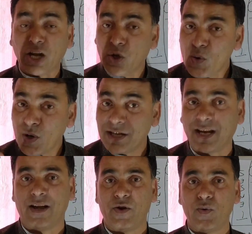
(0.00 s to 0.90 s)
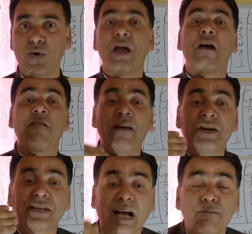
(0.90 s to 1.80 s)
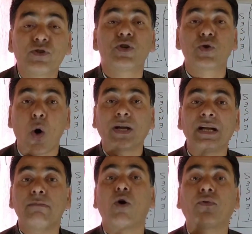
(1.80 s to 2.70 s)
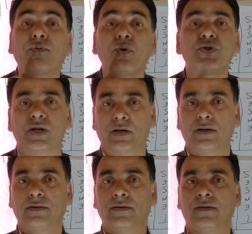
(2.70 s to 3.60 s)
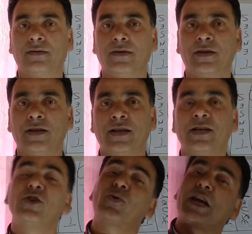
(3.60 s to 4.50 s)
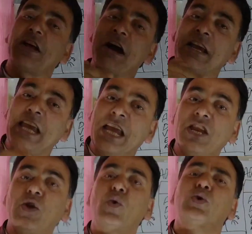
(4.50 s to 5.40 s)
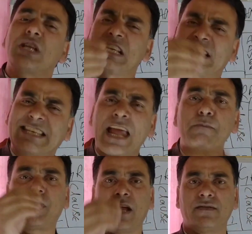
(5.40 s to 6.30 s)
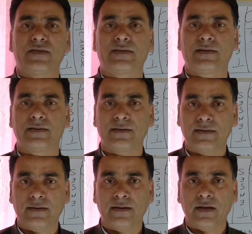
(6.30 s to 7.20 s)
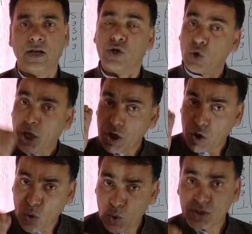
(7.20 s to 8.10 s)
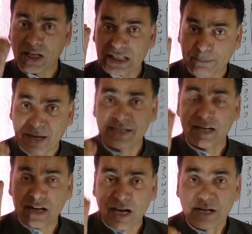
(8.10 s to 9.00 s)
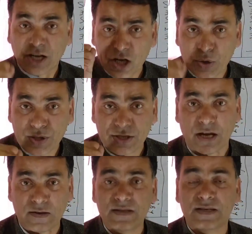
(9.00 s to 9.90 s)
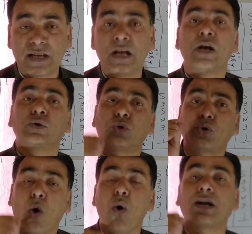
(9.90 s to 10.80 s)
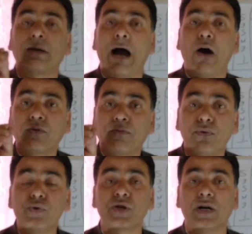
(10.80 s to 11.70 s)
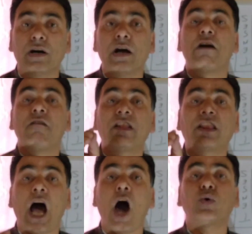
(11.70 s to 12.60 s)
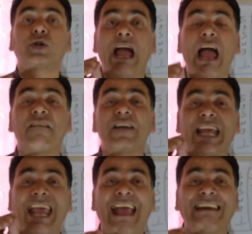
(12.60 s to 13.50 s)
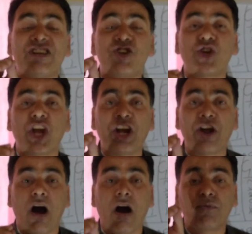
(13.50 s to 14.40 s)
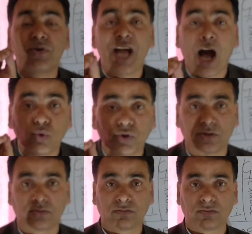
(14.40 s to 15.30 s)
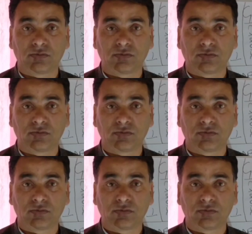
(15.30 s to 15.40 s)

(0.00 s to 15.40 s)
And do I tell you, when it comes to talking about future, you can again use the same tense. You can use this present continuous tense to talk about future without having any shade of doubt.